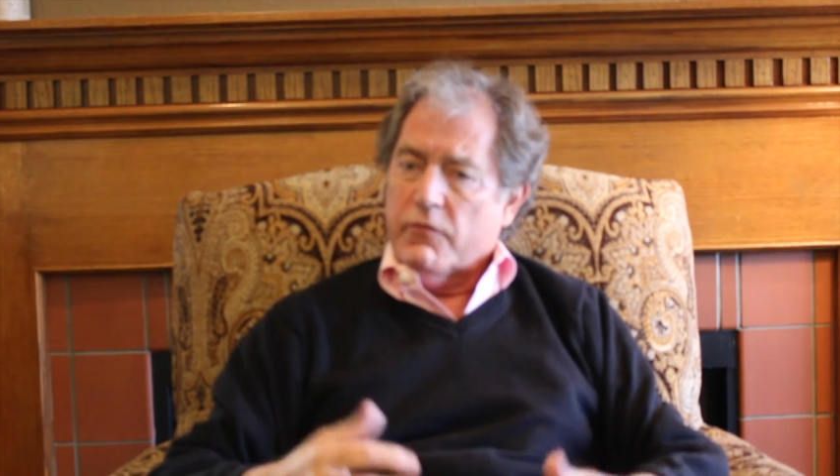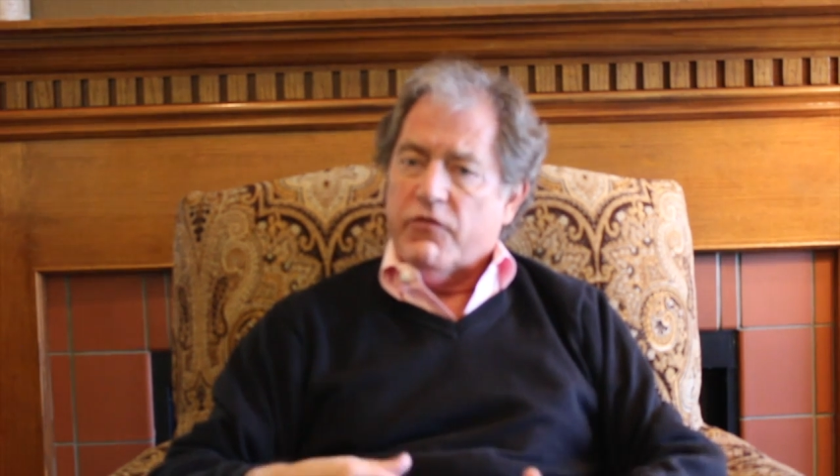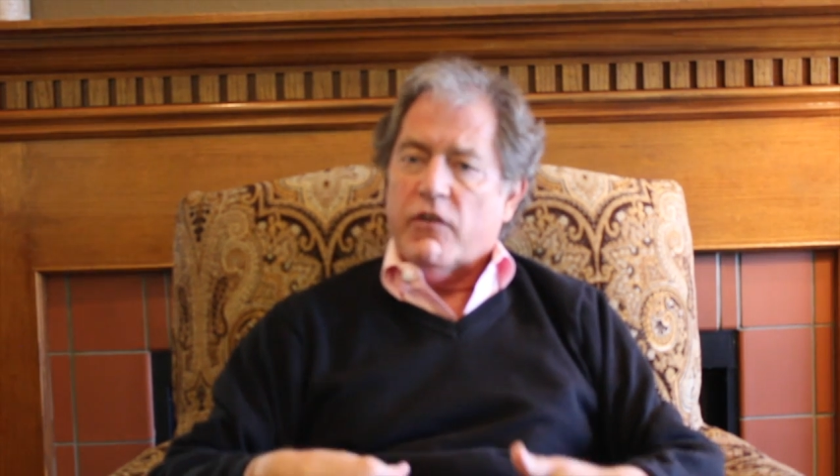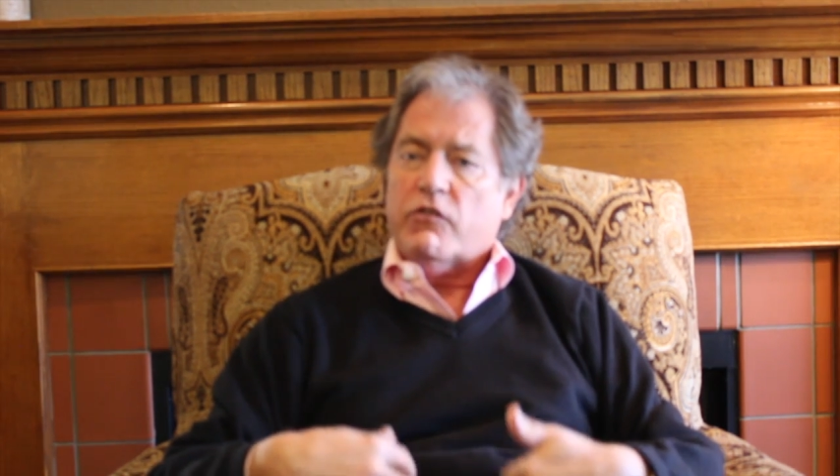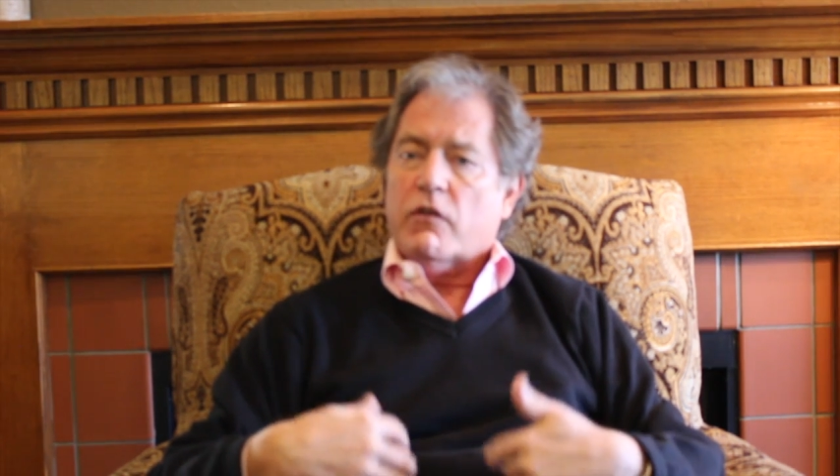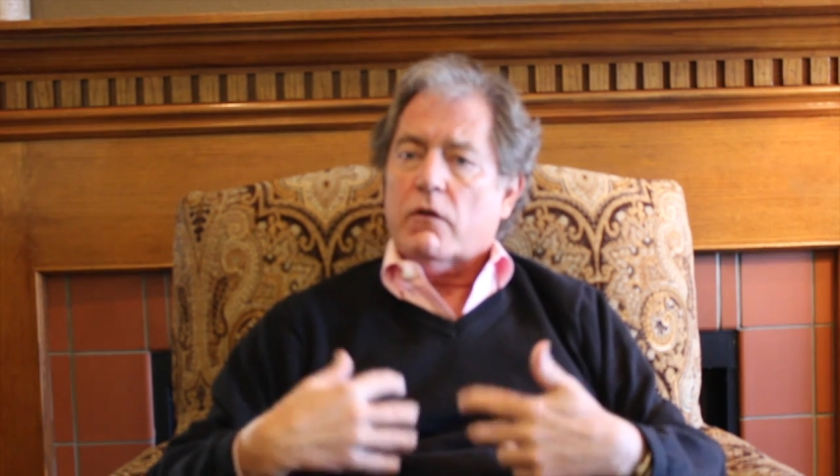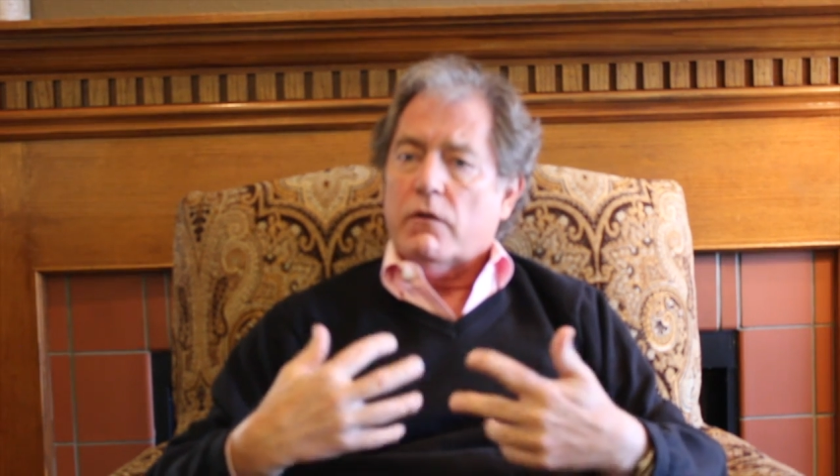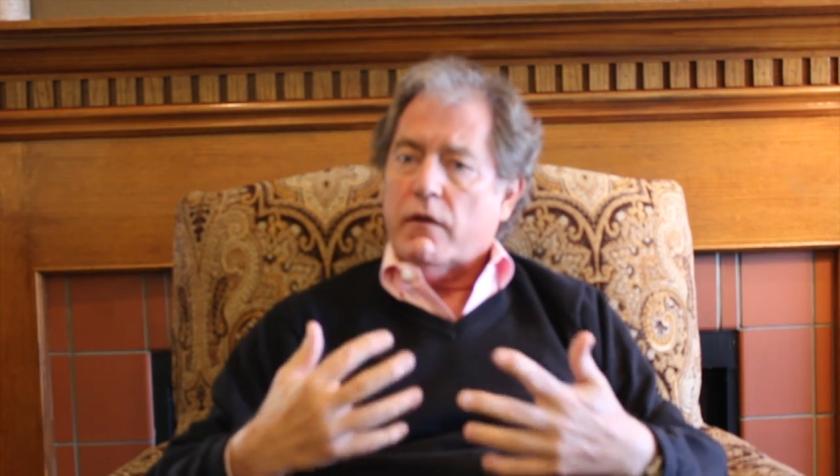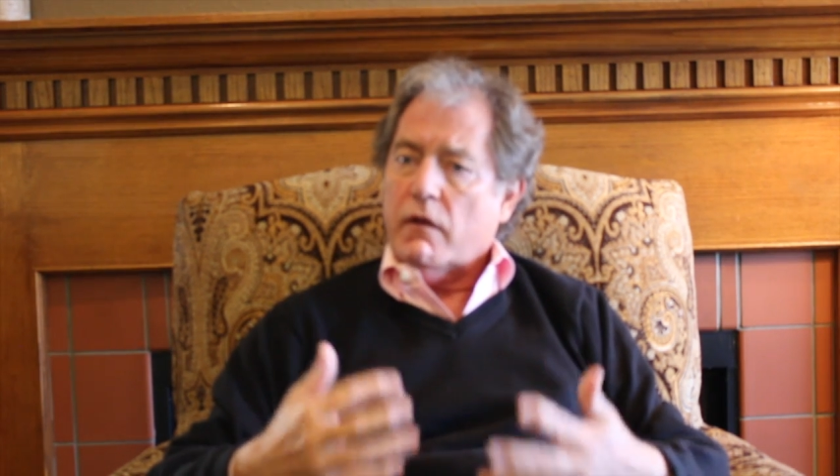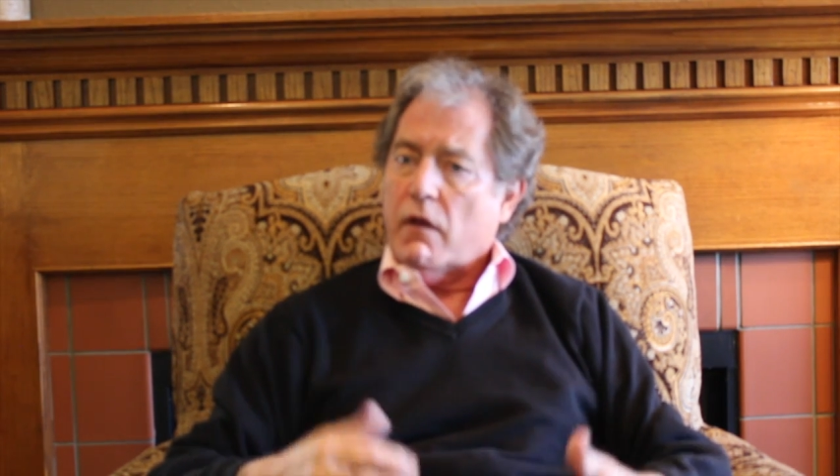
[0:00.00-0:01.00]

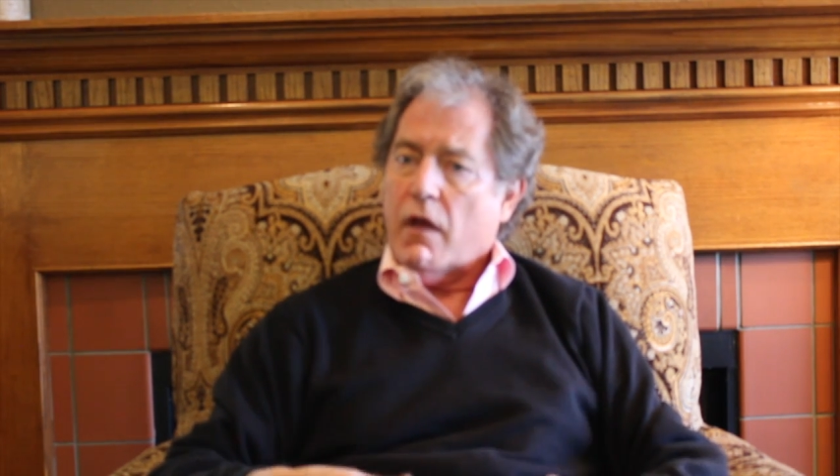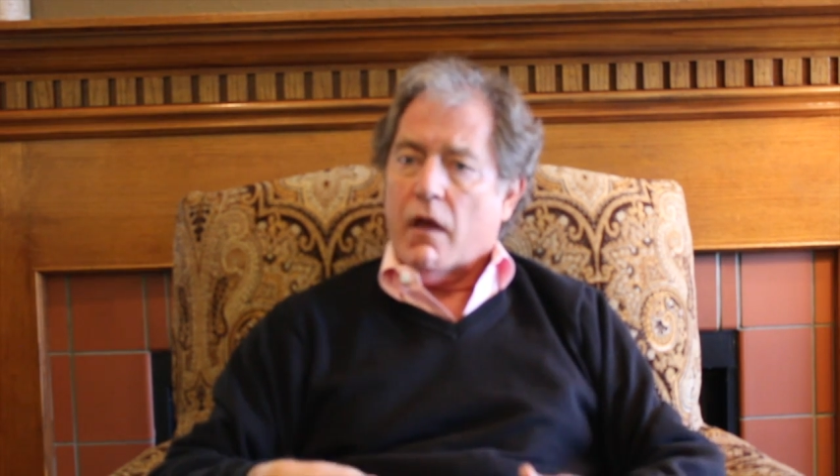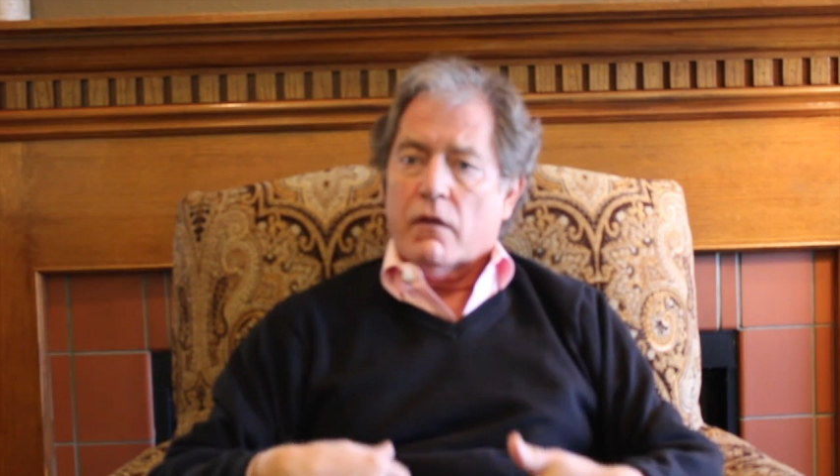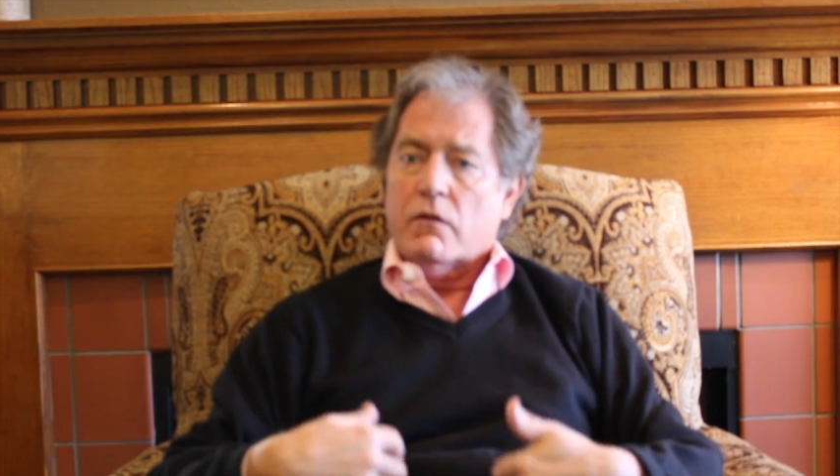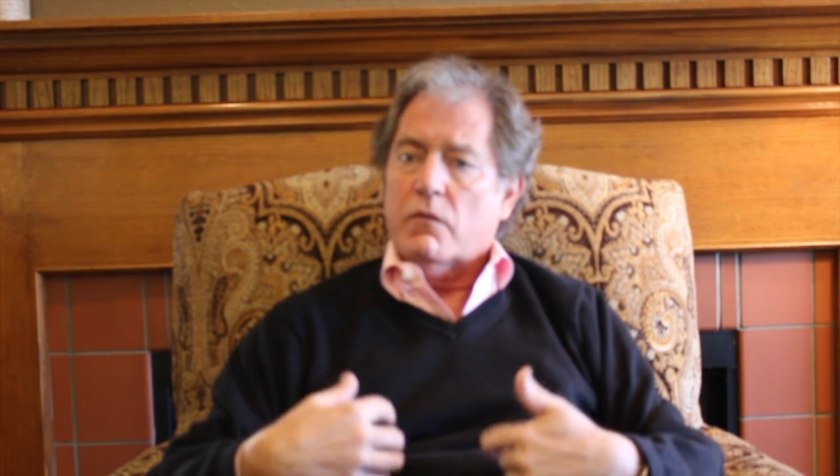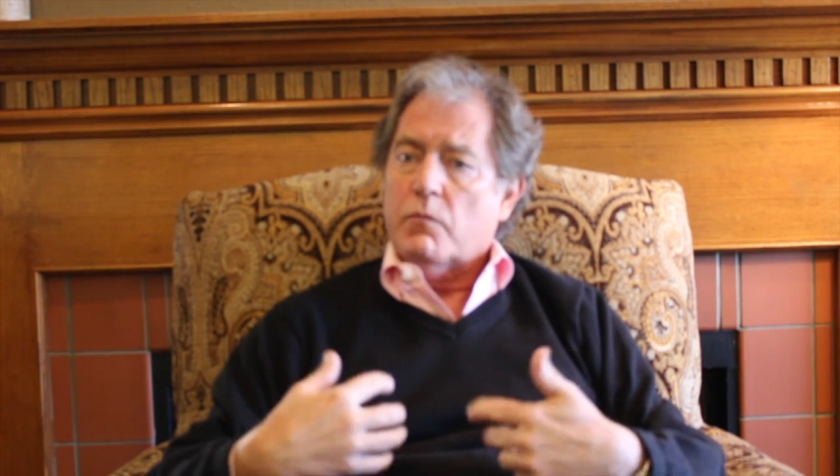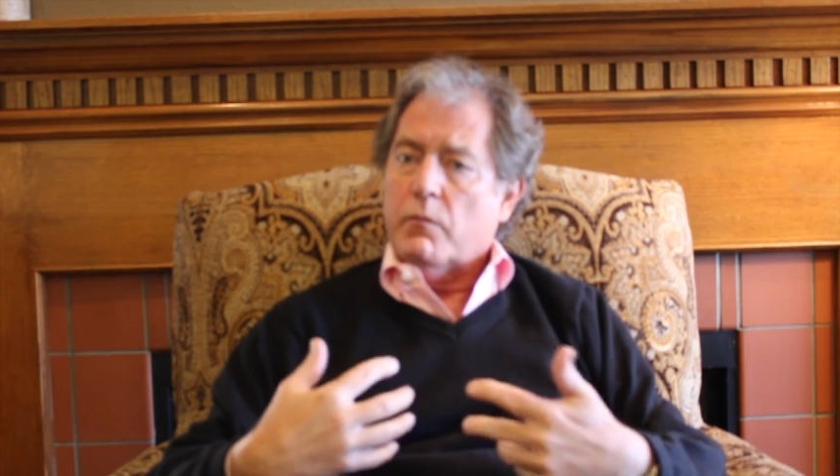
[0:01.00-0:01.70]
physically and